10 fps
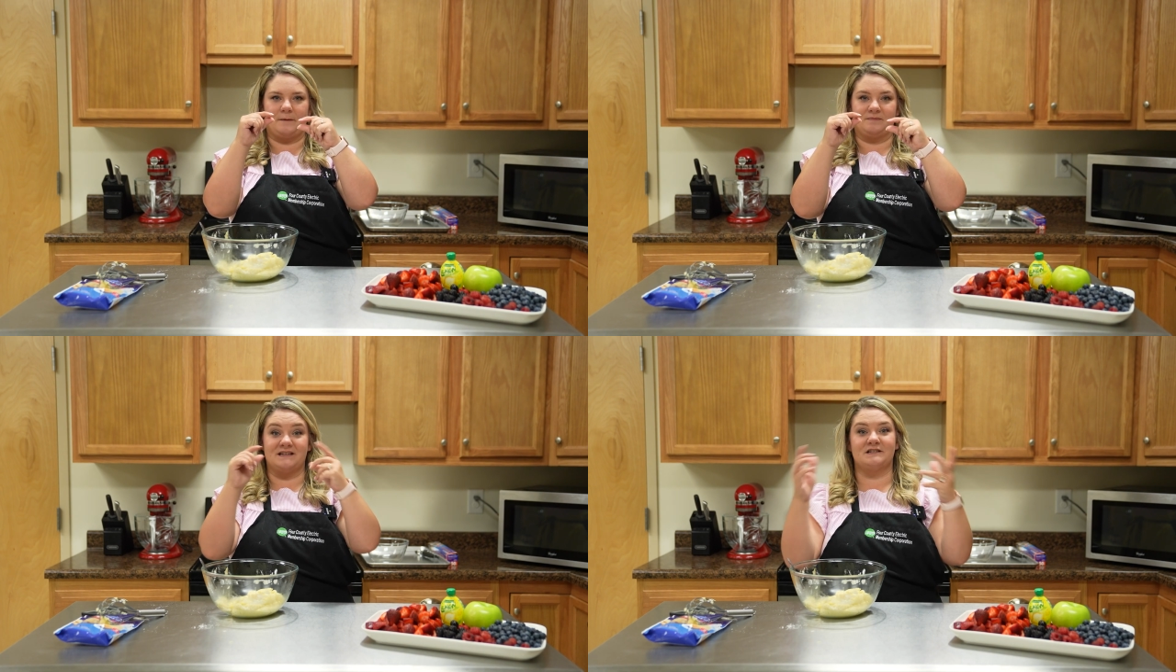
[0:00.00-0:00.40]

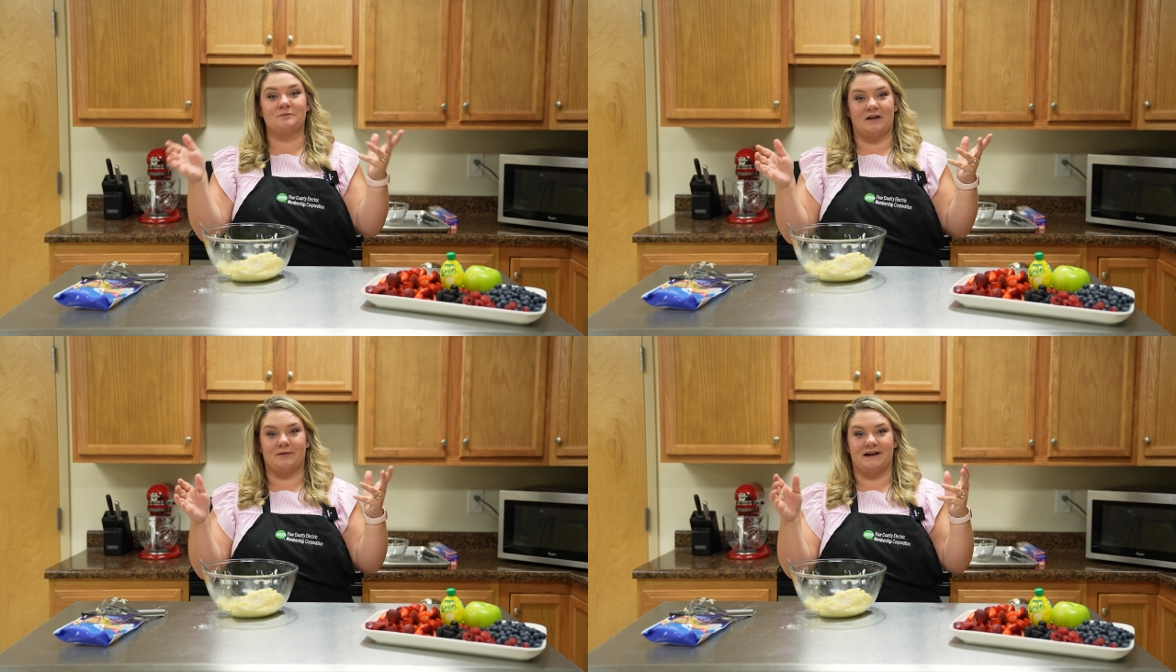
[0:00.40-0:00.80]
This is
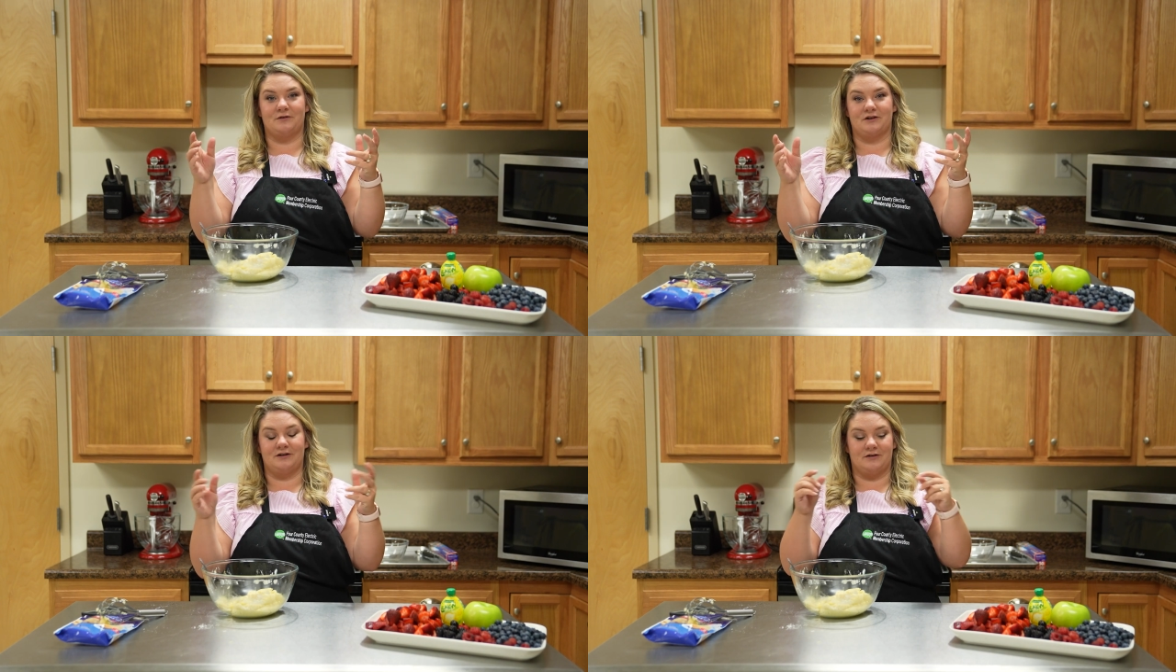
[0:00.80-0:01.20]
probably why I
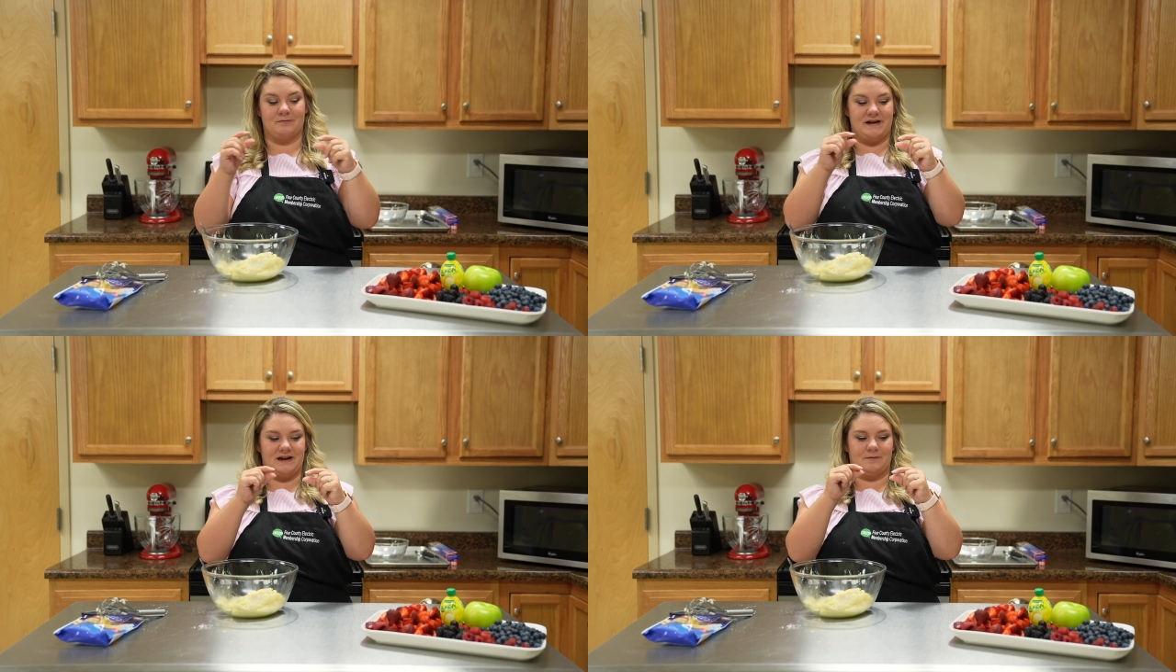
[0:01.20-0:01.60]
don't cook or
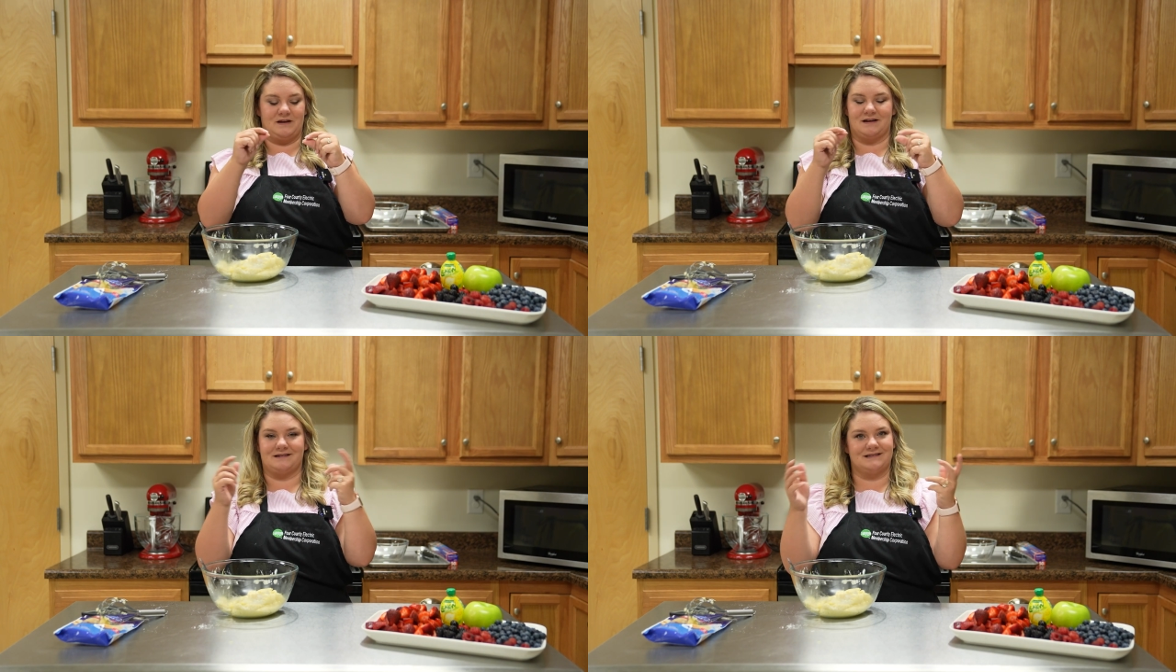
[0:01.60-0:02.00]
bake,
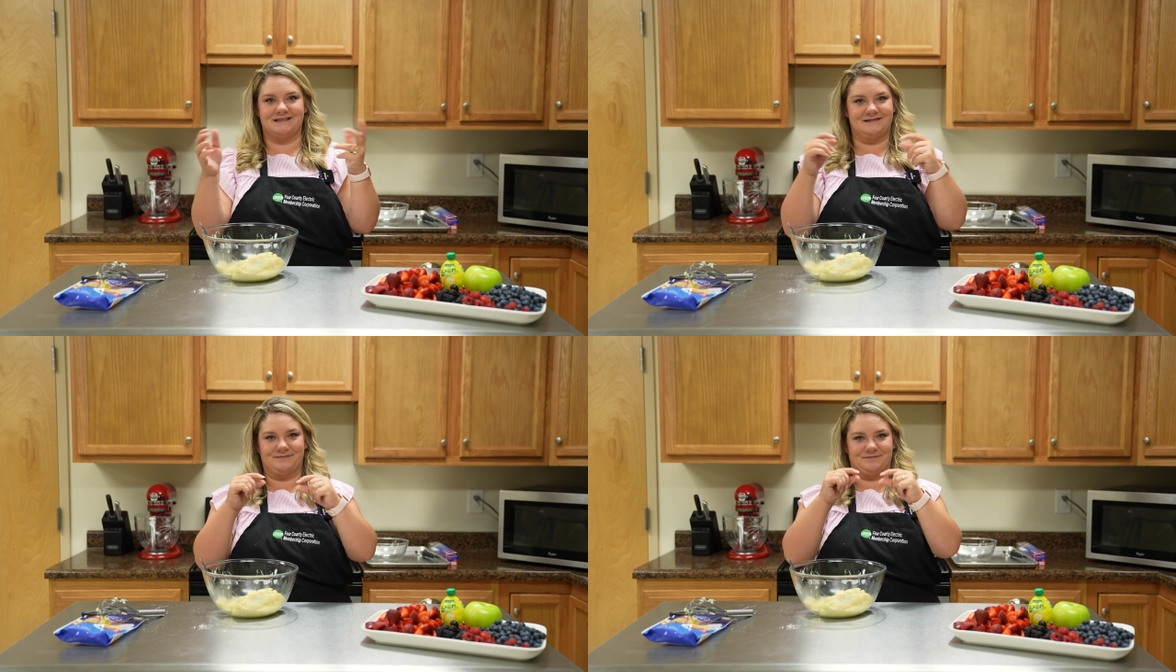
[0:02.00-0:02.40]

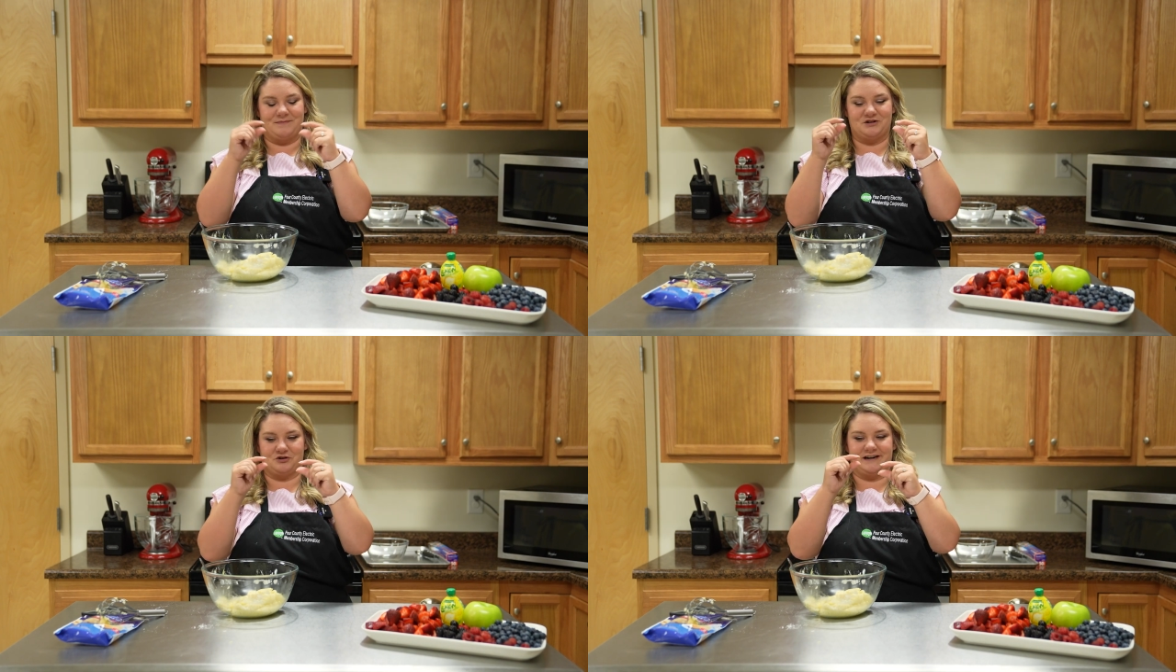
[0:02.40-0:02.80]
because
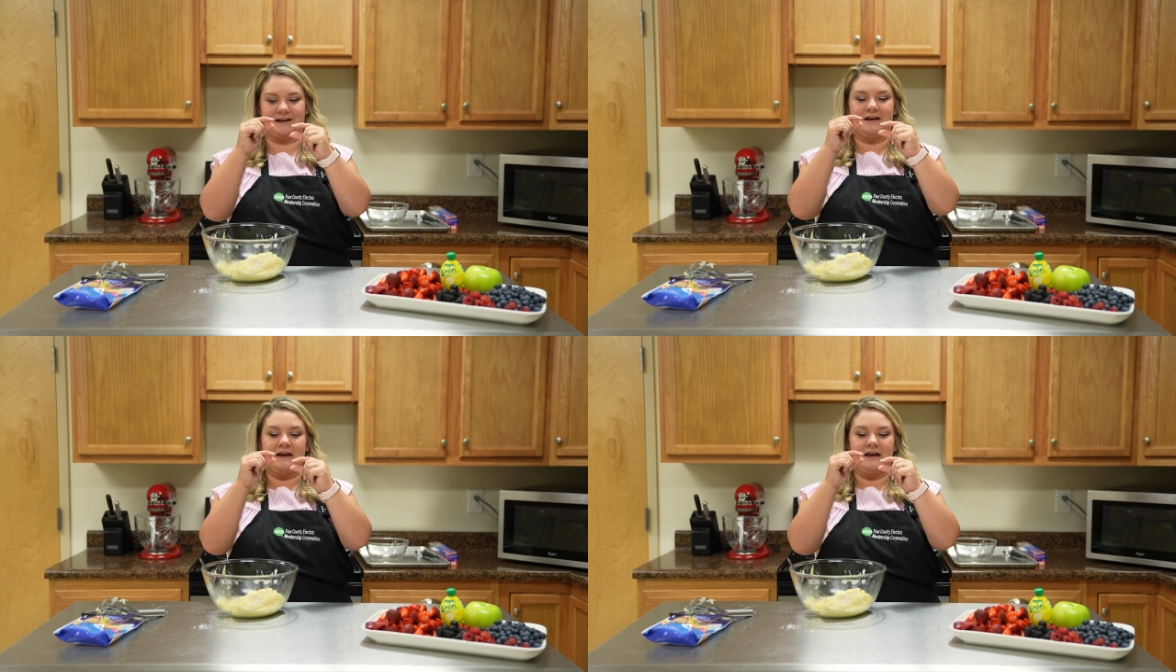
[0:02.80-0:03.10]
measuring.